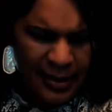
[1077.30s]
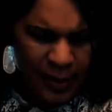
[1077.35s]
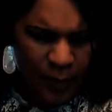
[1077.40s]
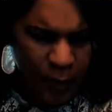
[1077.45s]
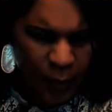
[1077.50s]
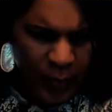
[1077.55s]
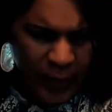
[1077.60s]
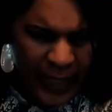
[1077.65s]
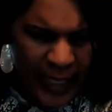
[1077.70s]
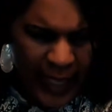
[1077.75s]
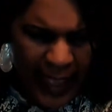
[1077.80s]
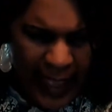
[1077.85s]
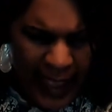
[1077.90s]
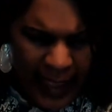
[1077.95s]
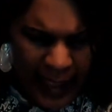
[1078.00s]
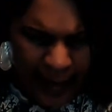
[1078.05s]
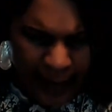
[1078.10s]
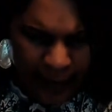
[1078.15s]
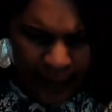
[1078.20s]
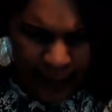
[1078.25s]
we
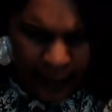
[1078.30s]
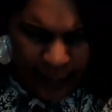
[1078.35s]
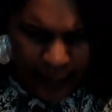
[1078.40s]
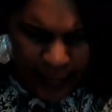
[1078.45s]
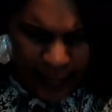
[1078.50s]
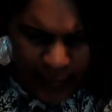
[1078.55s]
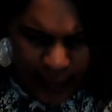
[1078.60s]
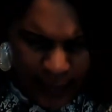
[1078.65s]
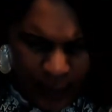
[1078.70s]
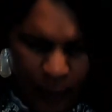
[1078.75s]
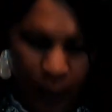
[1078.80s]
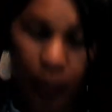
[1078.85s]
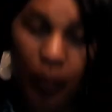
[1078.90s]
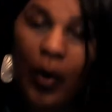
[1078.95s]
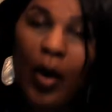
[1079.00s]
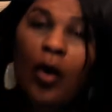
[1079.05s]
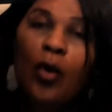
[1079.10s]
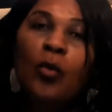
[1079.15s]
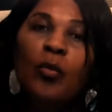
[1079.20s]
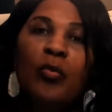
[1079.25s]
have
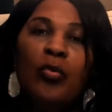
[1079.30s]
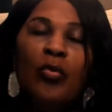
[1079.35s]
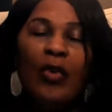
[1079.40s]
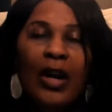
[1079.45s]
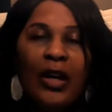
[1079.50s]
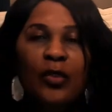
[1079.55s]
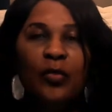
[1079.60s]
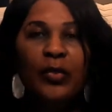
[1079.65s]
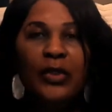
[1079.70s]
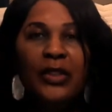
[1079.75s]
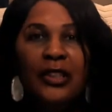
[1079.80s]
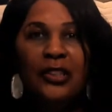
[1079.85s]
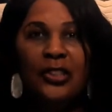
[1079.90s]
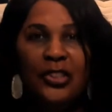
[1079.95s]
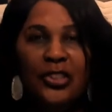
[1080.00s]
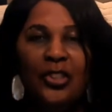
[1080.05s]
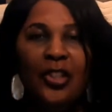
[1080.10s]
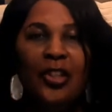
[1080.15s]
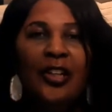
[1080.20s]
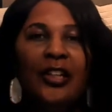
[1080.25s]
Oh, Braunwyn and
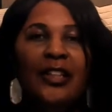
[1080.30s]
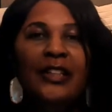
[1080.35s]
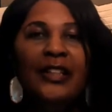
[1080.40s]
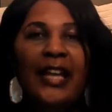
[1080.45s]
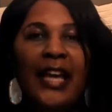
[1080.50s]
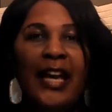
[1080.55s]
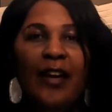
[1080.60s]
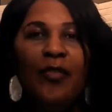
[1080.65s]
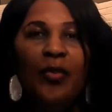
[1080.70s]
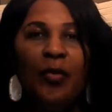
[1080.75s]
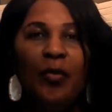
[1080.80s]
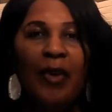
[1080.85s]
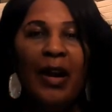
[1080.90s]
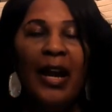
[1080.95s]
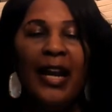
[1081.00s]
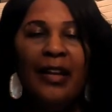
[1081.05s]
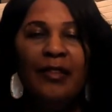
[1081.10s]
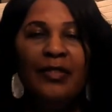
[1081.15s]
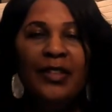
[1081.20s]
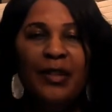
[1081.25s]
Sean have
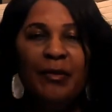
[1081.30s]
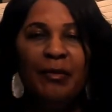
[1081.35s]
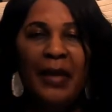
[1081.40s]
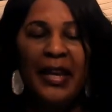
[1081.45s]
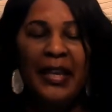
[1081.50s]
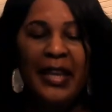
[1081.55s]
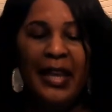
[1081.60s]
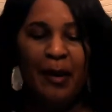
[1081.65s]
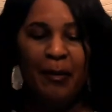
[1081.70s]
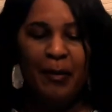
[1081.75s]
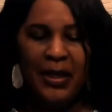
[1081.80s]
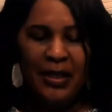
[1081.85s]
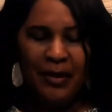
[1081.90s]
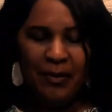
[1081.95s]
arrived in Miami,